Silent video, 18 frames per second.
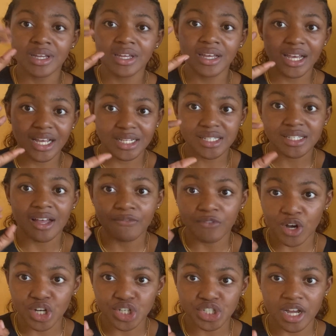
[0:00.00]
it's a
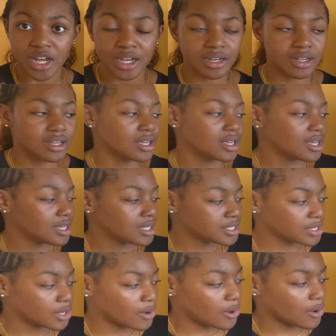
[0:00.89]
function.
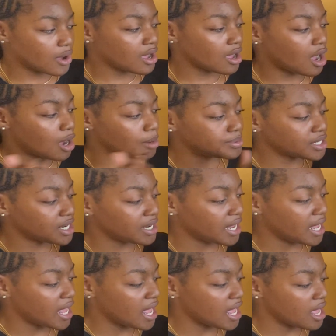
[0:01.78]
So option
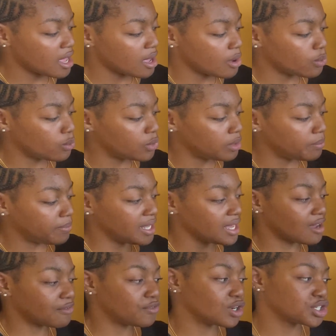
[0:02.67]
A would be a
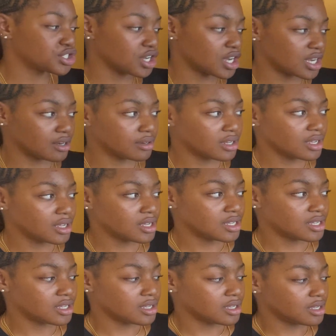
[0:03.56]
function.
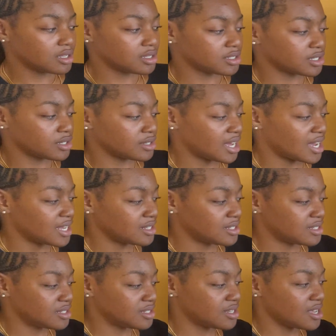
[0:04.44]
So
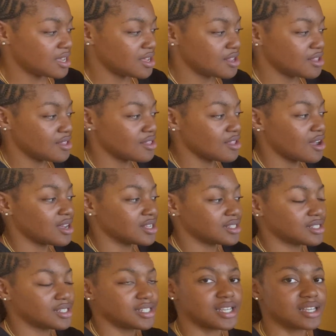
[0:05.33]
that's
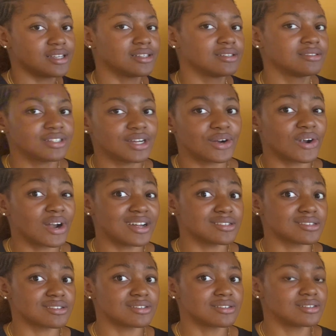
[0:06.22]
not our
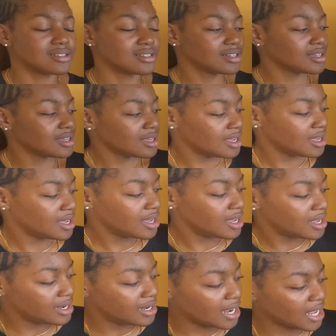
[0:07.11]
answer.
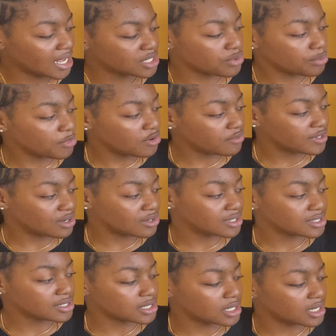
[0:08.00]
Next, we move
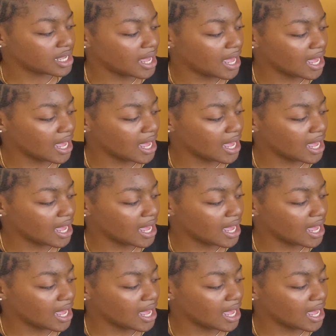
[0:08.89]
down to